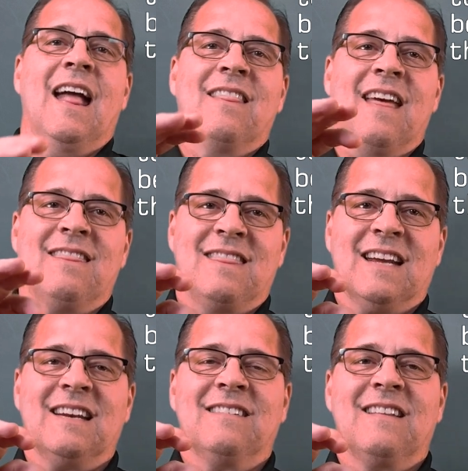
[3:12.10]
the
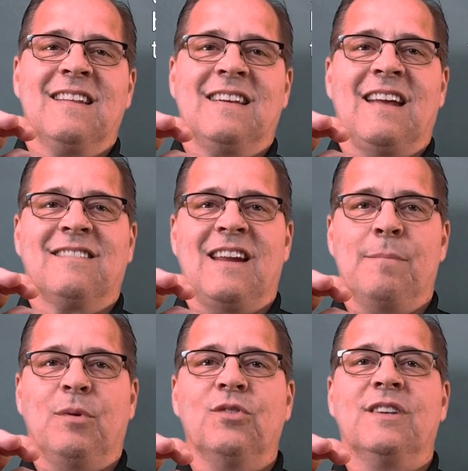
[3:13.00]
thickness of the test
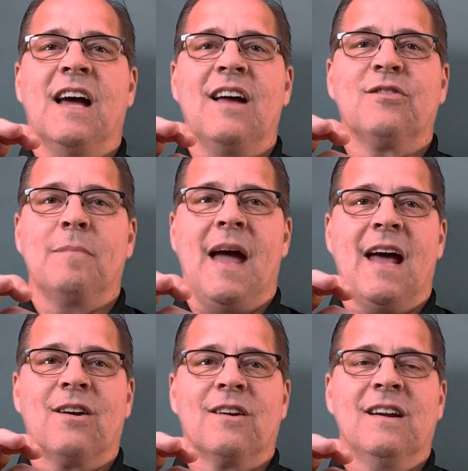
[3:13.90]
sample does
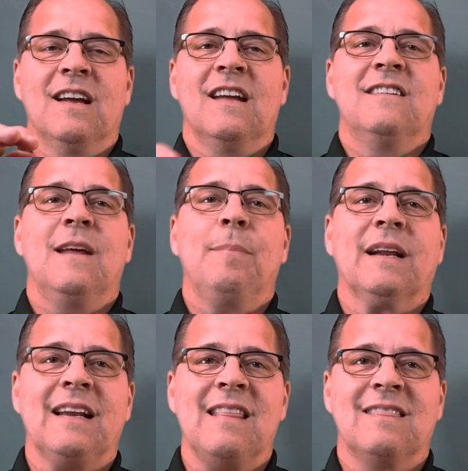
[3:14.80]
matter.
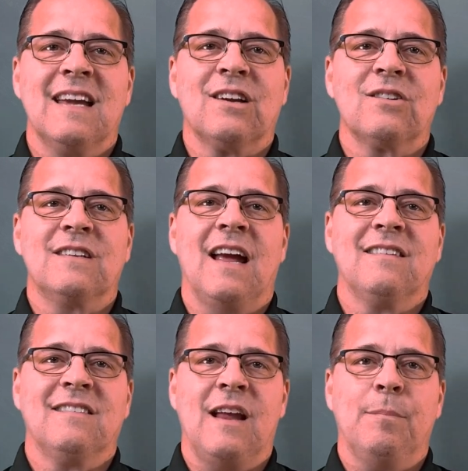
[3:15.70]
Typically, thicker
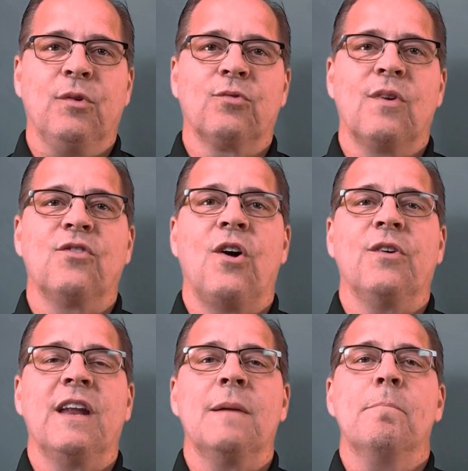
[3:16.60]
test samples
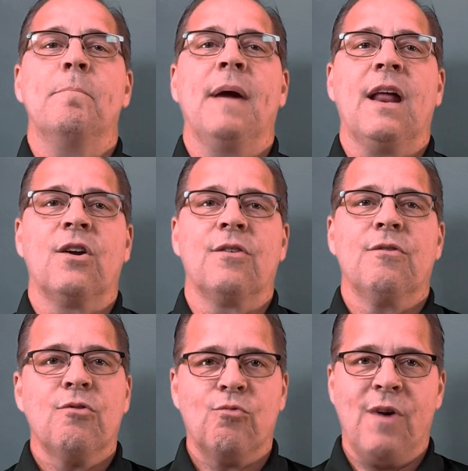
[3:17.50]
result in
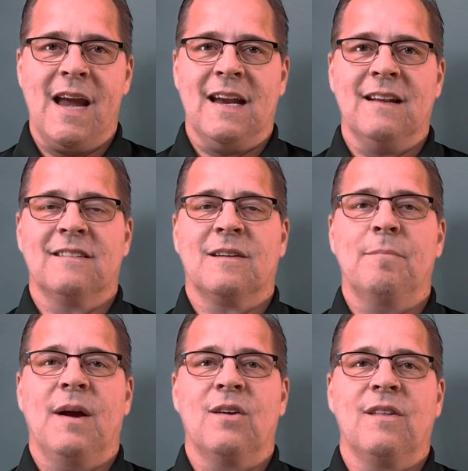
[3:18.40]
better ratings
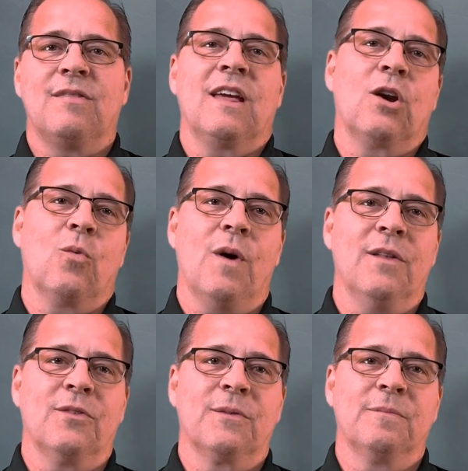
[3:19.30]
compared to thinner
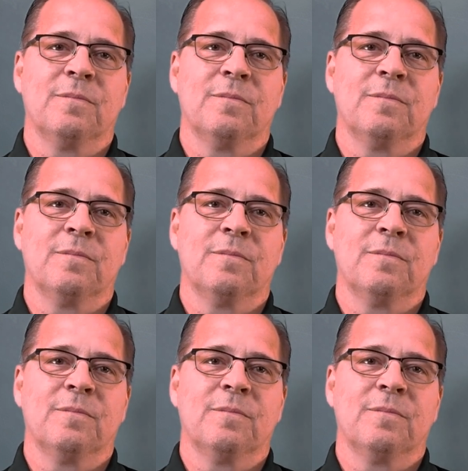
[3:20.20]
ones.